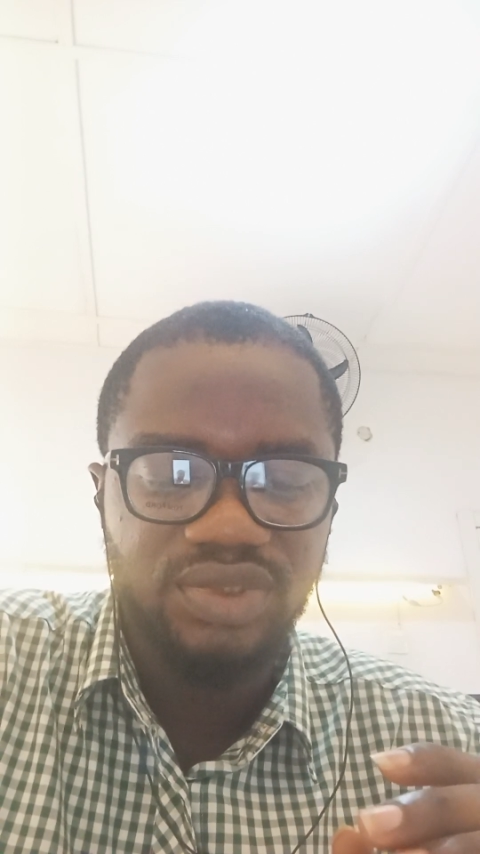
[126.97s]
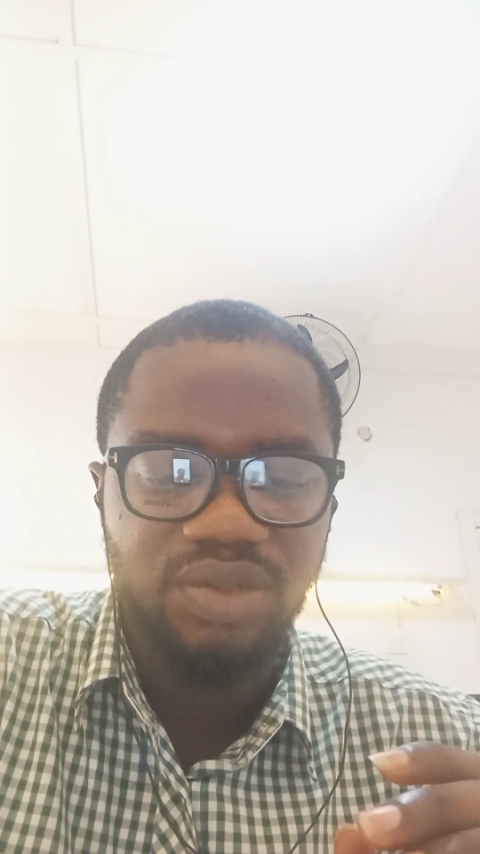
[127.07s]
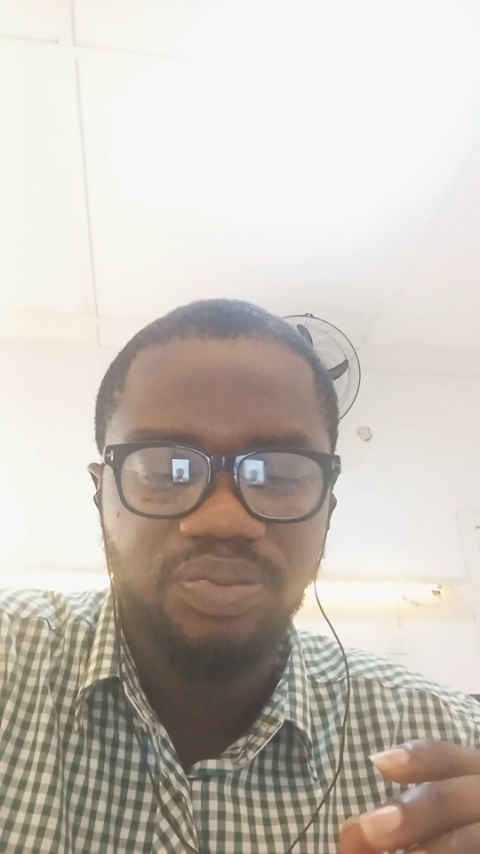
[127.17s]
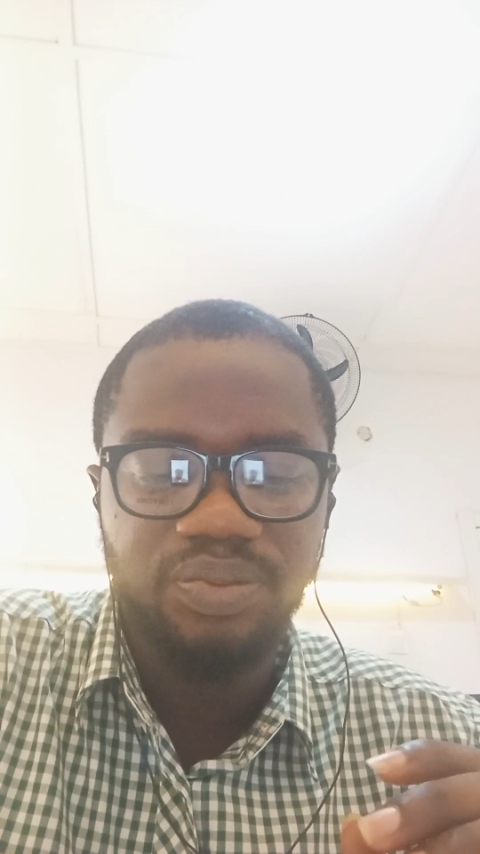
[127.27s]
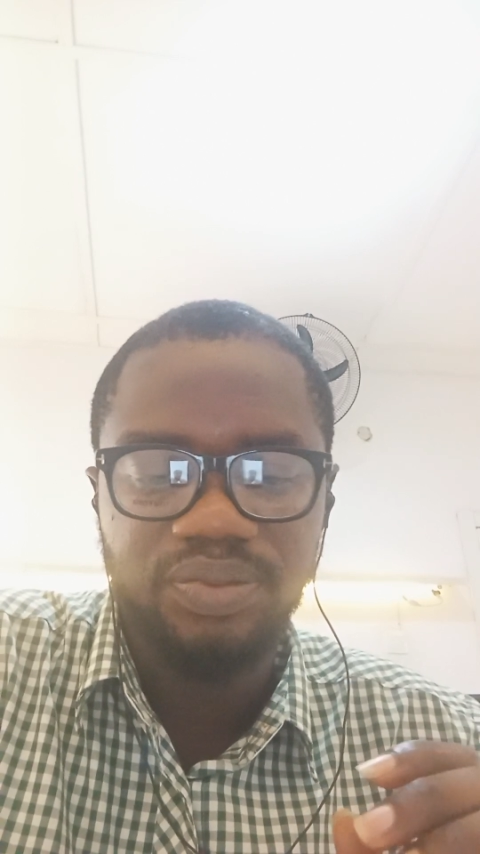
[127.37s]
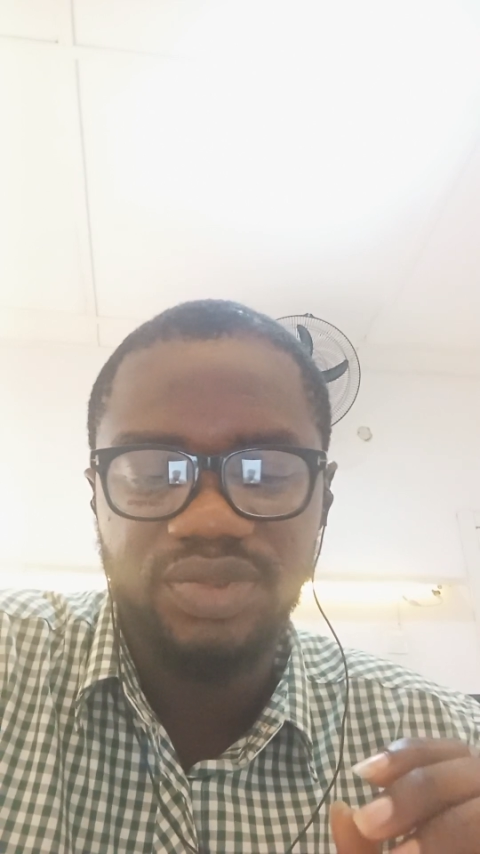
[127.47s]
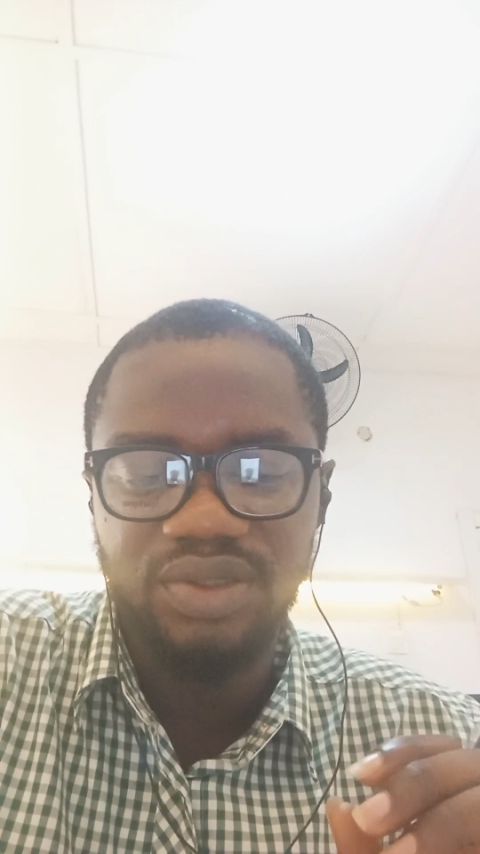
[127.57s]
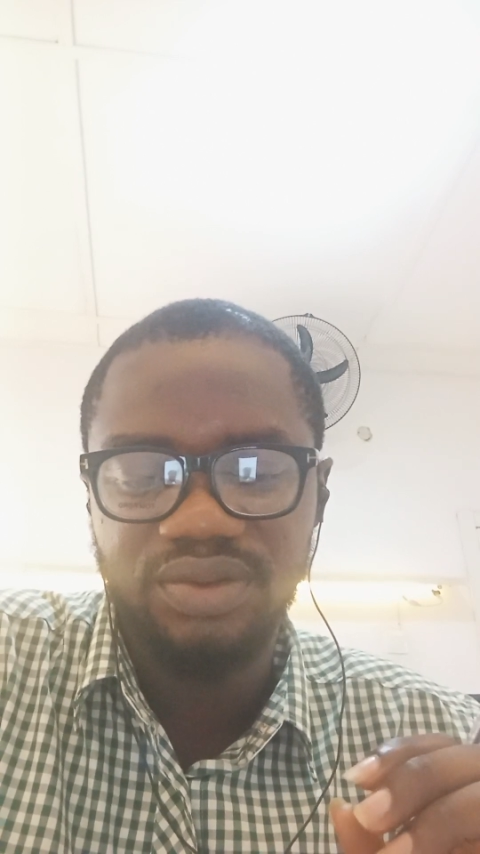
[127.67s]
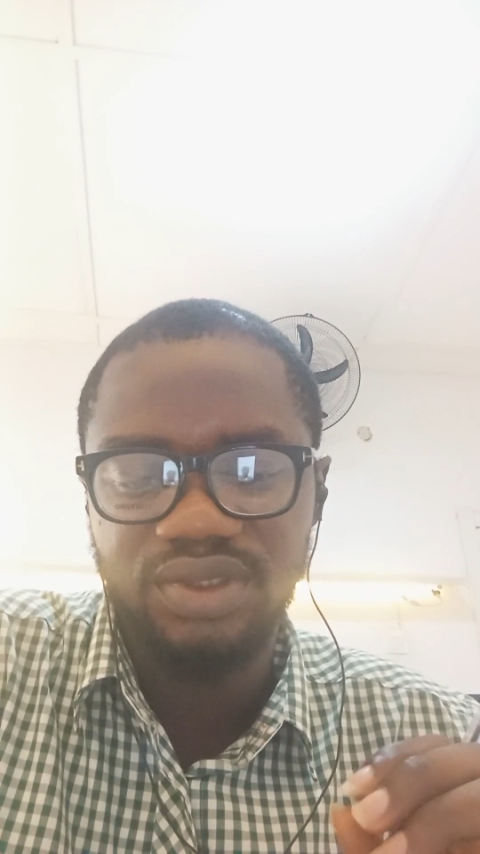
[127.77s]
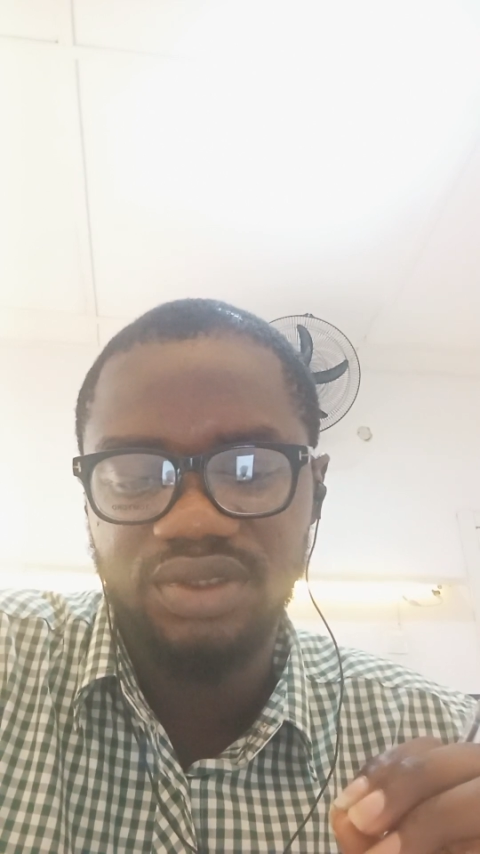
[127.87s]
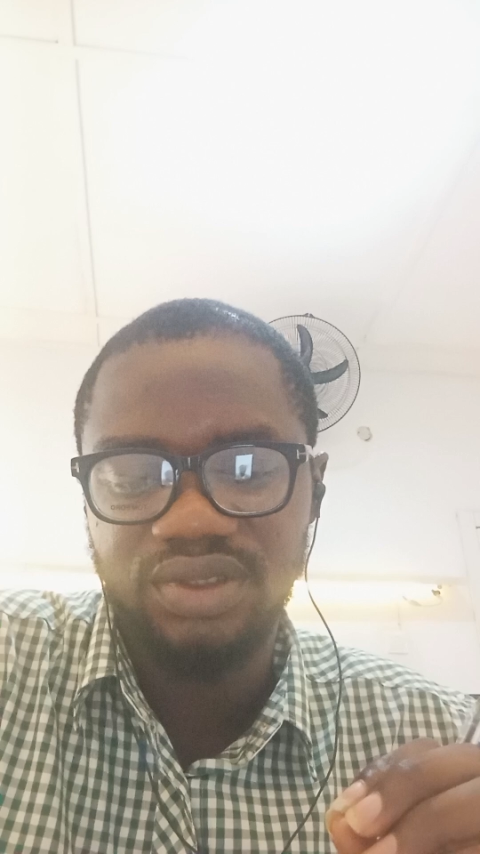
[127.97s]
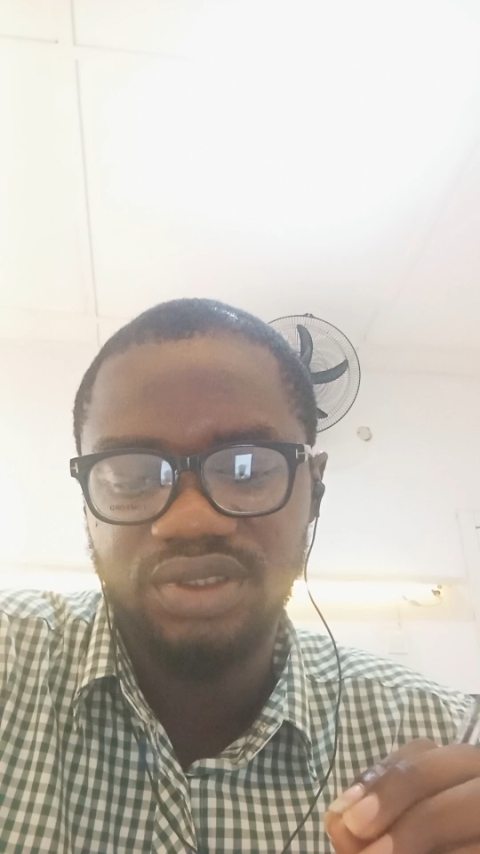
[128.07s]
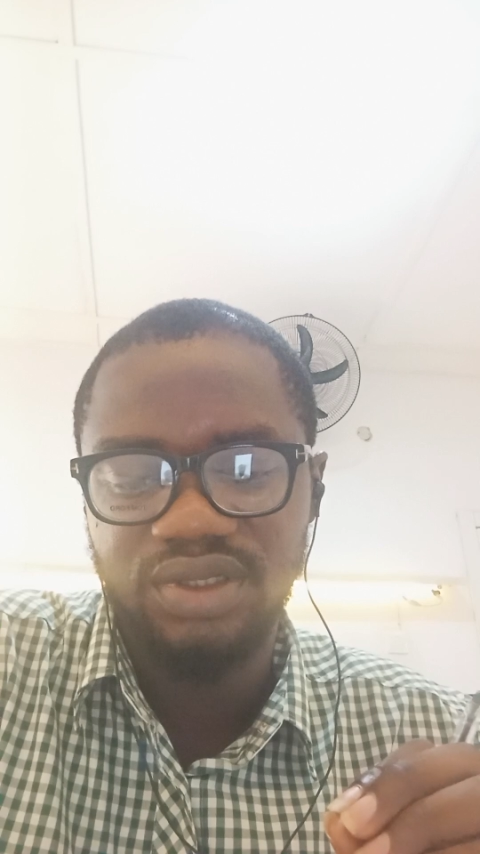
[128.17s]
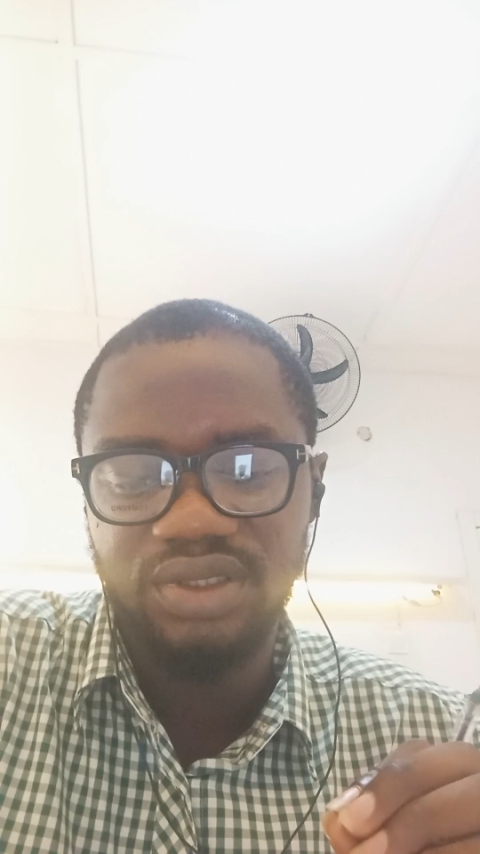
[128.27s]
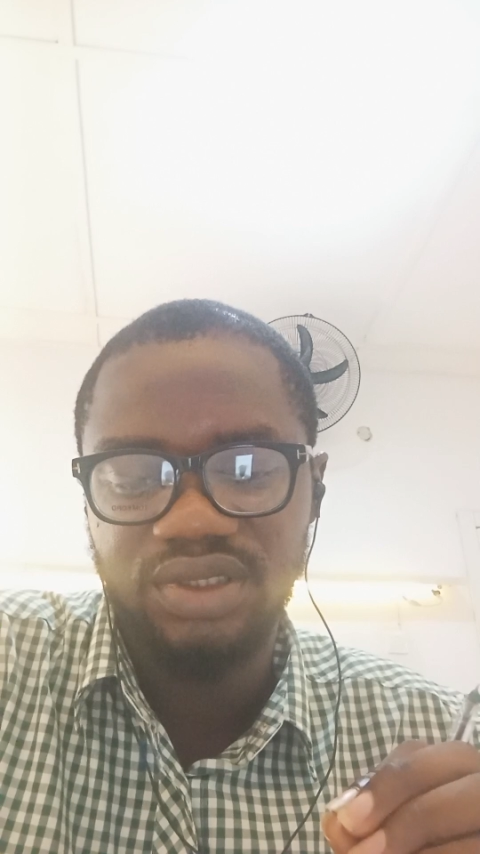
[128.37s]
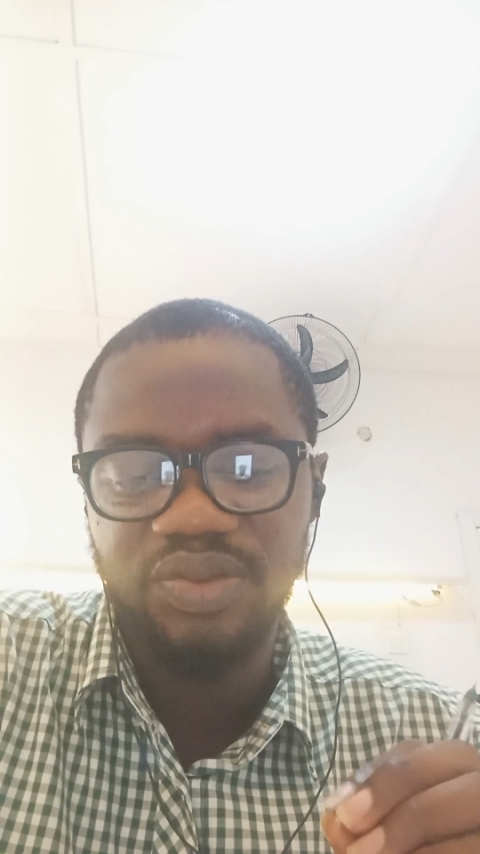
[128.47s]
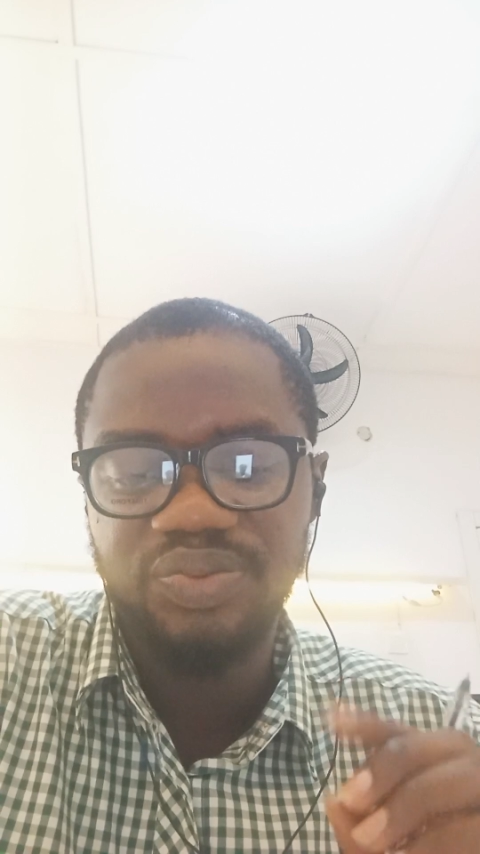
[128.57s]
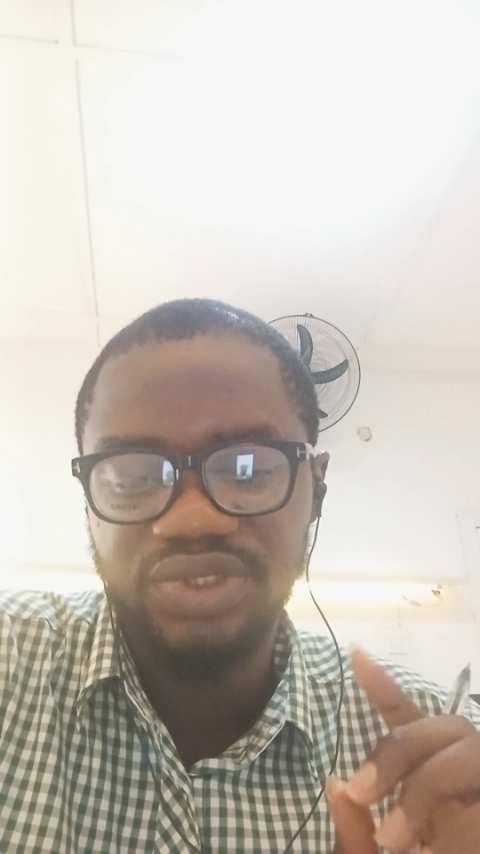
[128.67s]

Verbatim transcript: the, the, the, the,